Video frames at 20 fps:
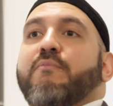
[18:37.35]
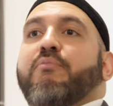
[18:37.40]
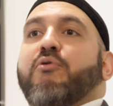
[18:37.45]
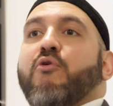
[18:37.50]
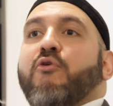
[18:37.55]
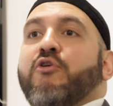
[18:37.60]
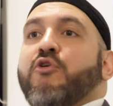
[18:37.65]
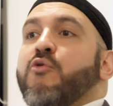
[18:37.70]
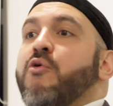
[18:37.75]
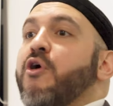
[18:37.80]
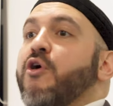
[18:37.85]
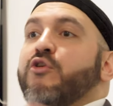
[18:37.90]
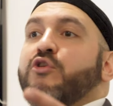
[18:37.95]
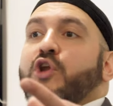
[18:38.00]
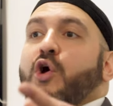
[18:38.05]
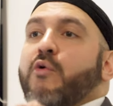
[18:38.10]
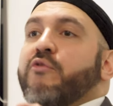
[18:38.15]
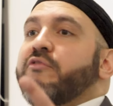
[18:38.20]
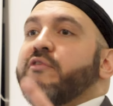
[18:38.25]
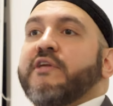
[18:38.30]
to employ you.
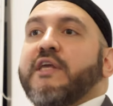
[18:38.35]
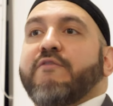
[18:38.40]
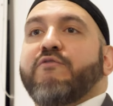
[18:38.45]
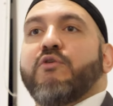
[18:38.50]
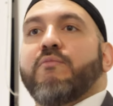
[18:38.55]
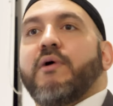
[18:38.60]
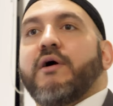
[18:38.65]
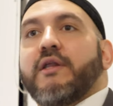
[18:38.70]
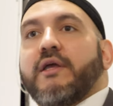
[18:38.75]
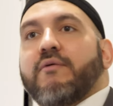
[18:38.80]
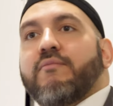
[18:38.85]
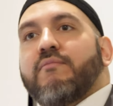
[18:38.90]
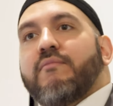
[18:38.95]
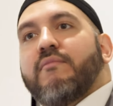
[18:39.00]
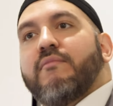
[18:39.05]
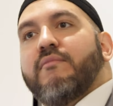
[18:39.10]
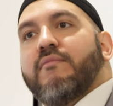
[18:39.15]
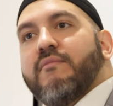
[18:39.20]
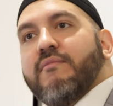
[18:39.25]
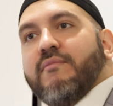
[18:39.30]
No one's going to give you money,
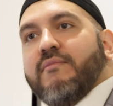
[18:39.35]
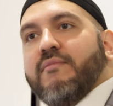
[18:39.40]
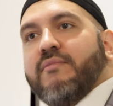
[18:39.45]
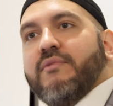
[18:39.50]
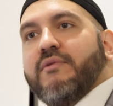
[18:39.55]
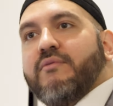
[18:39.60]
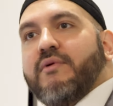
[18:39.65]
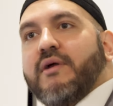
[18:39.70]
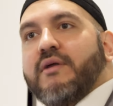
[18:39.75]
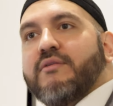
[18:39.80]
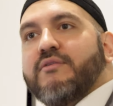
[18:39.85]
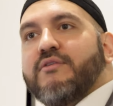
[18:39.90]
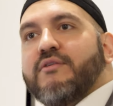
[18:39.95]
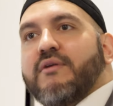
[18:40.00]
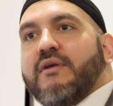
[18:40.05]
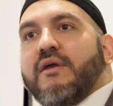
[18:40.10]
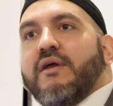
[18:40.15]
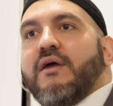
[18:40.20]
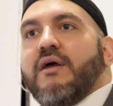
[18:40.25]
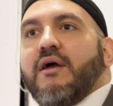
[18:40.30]
right?
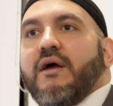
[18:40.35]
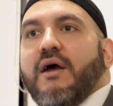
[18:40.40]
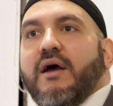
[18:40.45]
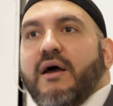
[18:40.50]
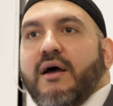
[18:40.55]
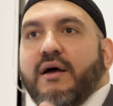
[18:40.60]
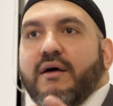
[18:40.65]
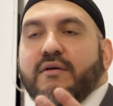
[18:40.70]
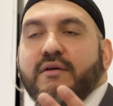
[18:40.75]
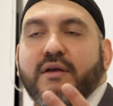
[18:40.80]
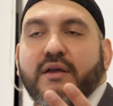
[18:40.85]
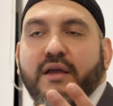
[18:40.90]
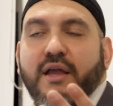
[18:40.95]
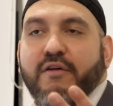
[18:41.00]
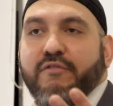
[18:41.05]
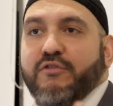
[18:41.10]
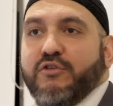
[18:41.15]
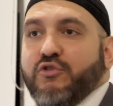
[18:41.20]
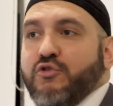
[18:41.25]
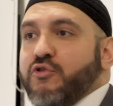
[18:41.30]
Uh,
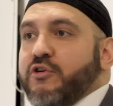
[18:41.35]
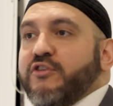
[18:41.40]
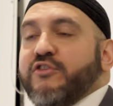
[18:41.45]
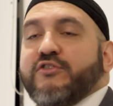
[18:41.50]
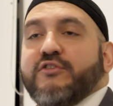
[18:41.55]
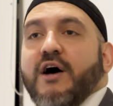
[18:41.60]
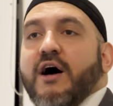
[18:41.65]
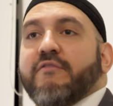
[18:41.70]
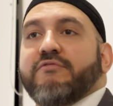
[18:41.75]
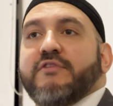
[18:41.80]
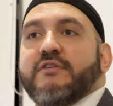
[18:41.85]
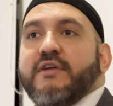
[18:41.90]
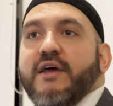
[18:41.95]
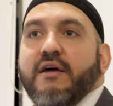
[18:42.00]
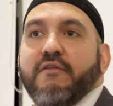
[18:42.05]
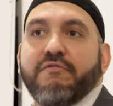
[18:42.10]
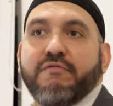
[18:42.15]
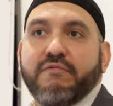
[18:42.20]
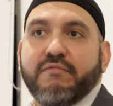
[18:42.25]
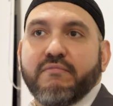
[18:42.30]
if you can starve to
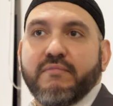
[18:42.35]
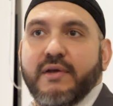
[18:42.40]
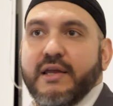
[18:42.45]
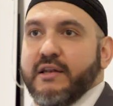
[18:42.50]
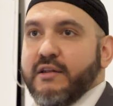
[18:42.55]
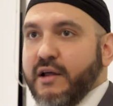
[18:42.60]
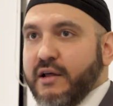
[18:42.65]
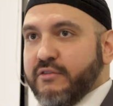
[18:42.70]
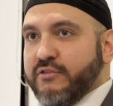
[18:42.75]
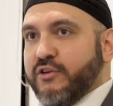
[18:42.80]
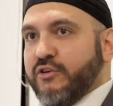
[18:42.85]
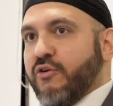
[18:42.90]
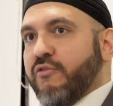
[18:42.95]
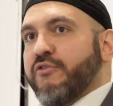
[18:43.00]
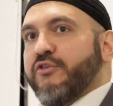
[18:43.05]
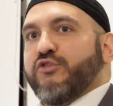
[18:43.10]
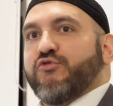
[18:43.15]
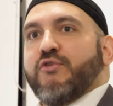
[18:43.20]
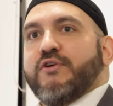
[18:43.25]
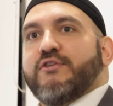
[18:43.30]
death in London,
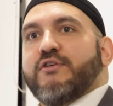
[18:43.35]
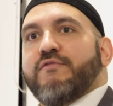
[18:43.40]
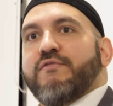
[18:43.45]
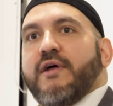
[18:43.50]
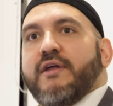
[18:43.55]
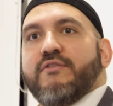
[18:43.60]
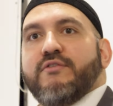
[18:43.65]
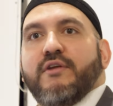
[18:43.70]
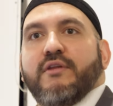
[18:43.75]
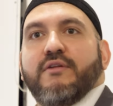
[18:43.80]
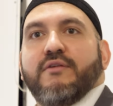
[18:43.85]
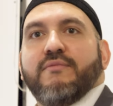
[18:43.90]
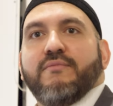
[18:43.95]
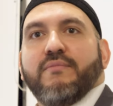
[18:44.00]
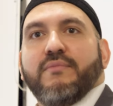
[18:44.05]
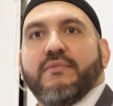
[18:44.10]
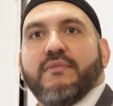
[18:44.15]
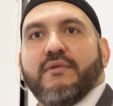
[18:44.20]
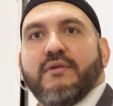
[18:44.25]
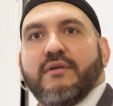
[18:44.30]
on the streets of London,
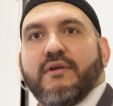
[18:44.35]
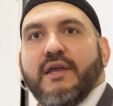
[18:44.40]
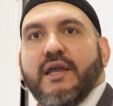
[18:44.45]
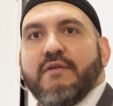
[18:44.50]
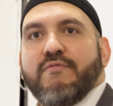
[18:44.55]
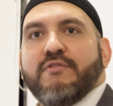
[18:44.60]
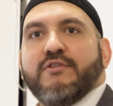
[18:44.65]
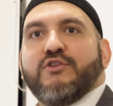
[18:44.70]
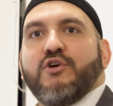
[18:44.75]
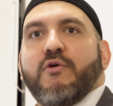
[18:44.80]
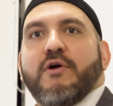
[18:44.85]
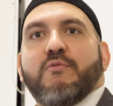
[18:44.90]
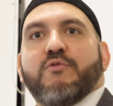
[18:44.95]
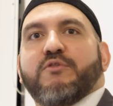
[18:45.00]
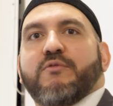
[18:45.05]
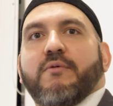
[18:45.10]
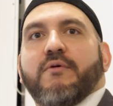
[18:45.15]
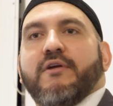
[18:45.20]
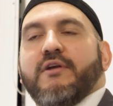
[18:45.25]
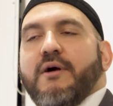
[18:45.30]
even though it
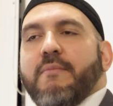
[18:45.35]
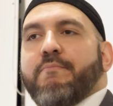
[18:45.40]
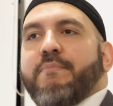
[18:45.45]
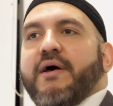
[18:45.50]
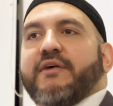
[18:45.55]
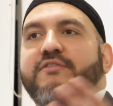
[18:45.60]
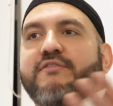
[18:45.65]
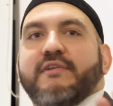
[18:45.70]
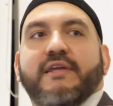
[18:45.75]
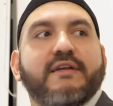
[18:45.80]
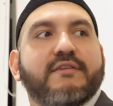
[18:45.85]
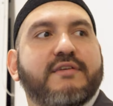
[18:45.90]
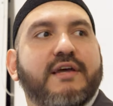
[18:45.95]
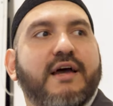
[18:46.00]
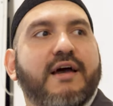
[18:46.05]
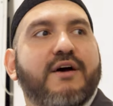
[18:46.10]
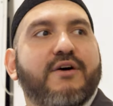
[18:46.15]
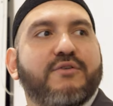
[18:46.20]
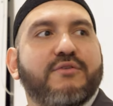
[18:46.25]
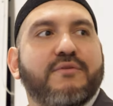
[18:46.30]
was a, a bustling
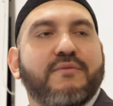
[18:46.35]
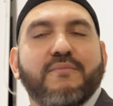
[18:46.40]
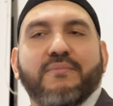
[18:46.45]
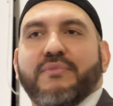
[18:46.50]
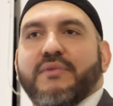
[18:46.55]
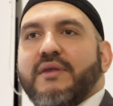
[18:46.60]
town,